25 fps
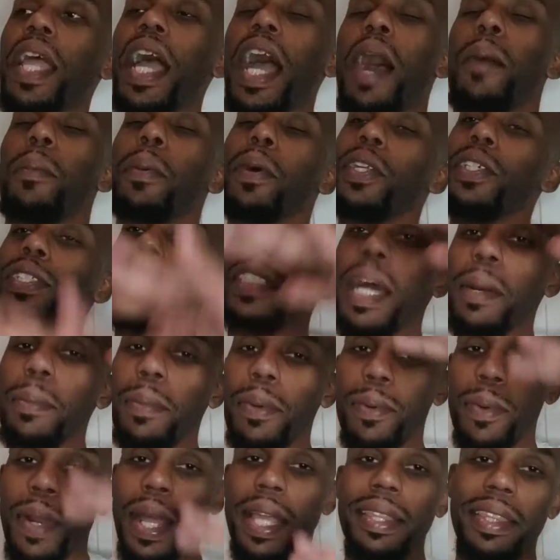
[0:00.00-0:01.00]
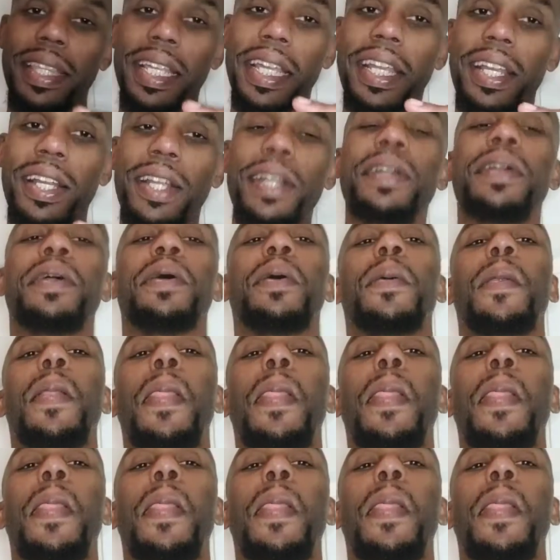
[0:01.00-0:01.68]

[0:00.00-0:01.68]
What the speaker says: I'm going to stop it right there.